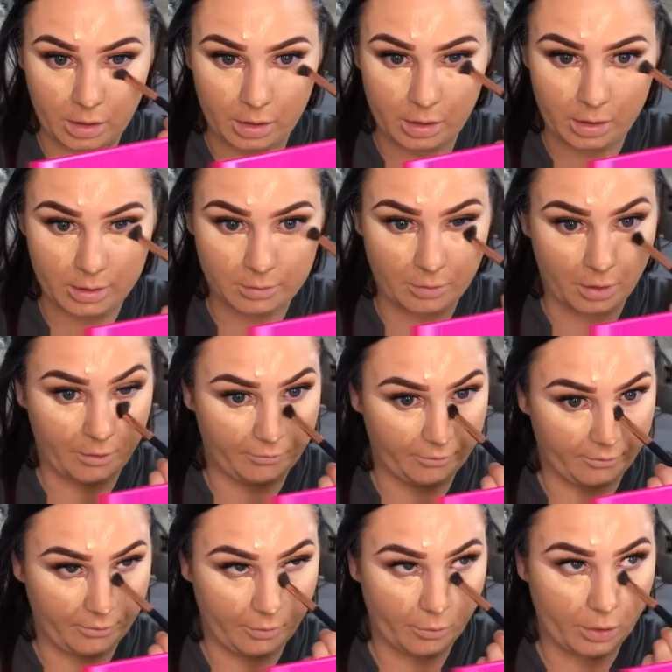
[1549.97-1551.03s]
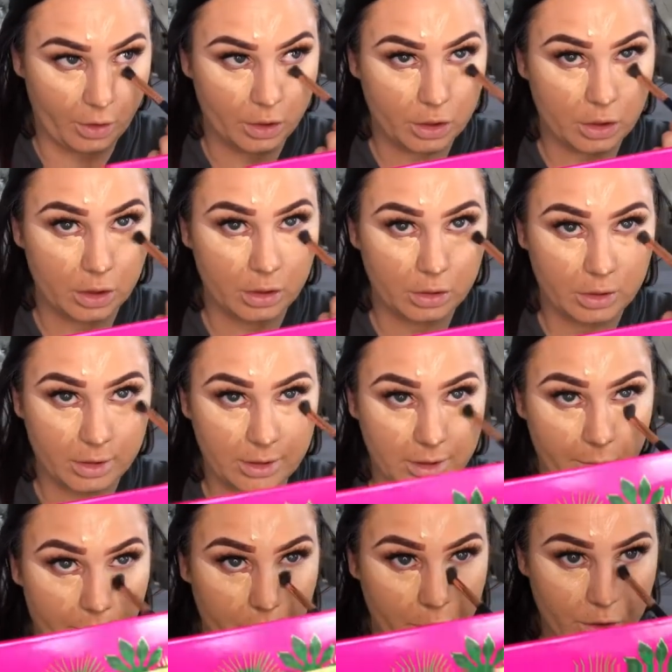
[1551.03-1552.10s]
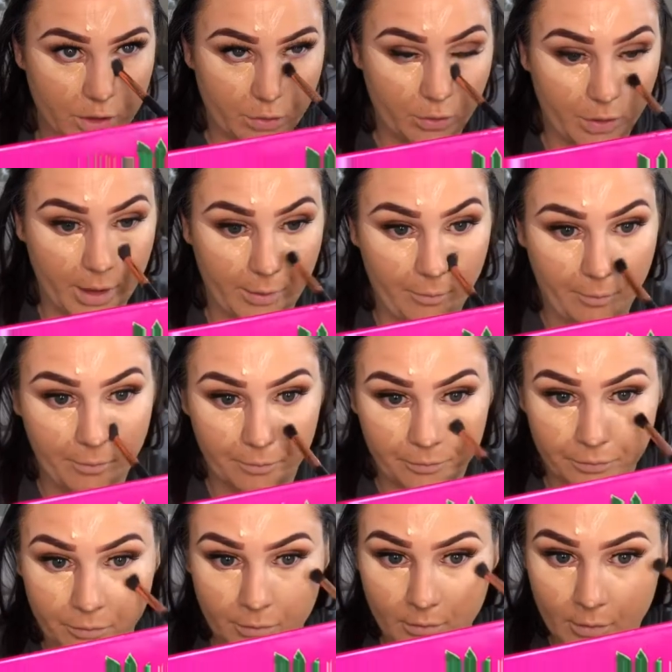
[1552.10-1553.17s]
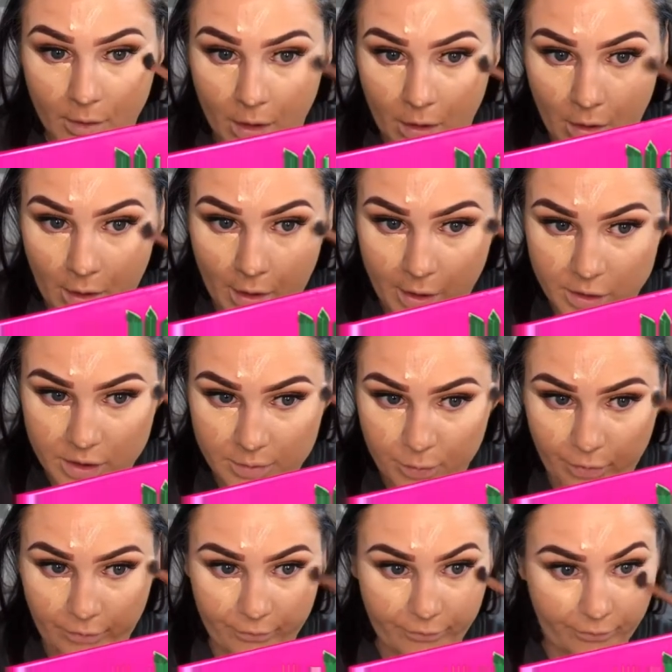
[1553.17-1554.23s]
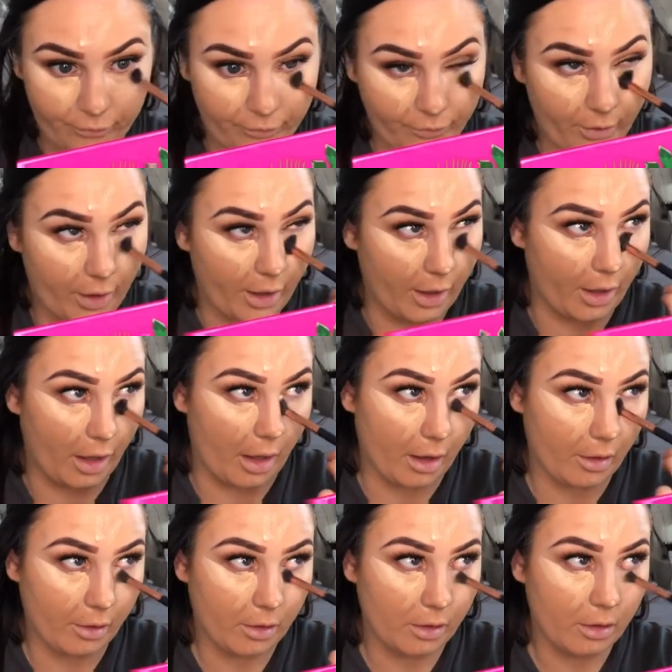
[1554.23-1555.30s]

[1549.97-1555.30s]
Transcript: use my fluffy brush just to push it all in. I just prefer